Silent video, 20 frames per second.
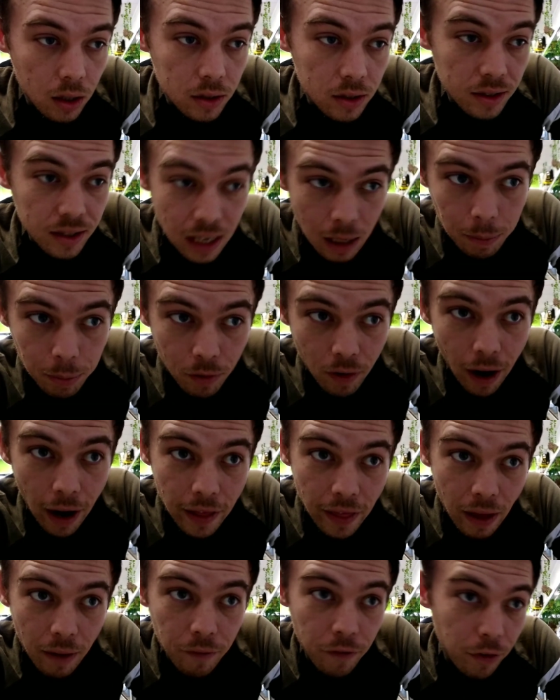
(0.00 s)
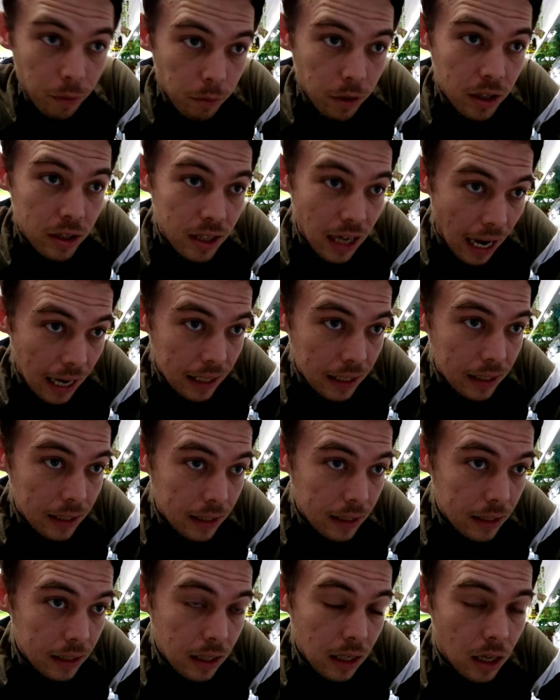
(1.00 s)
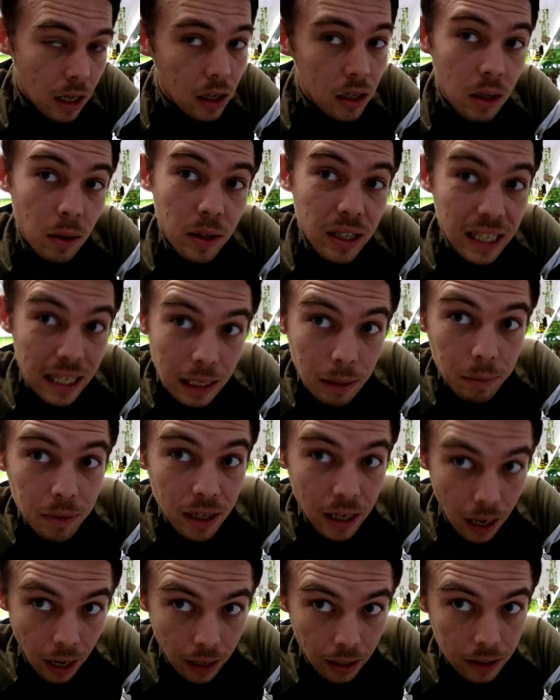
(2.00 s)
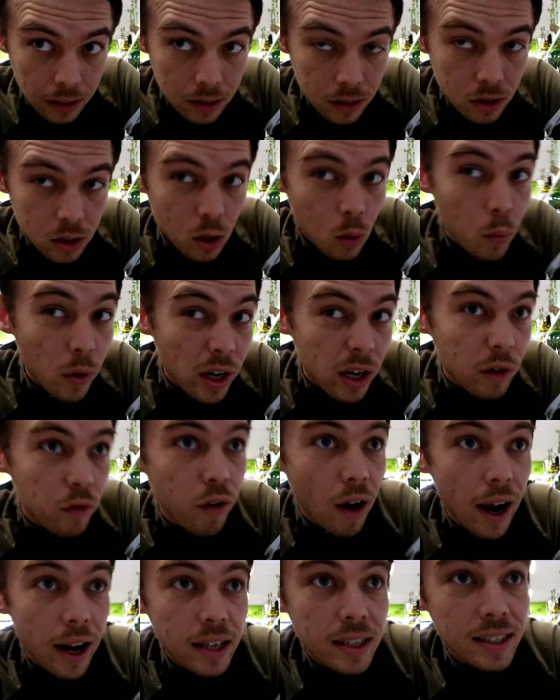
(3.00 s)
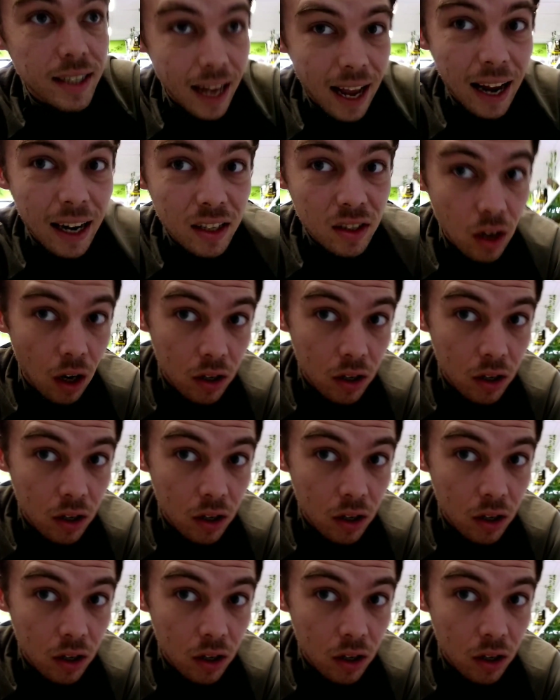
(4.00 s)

separate them from the tank, and keep the eggs. So we'd raise the eggs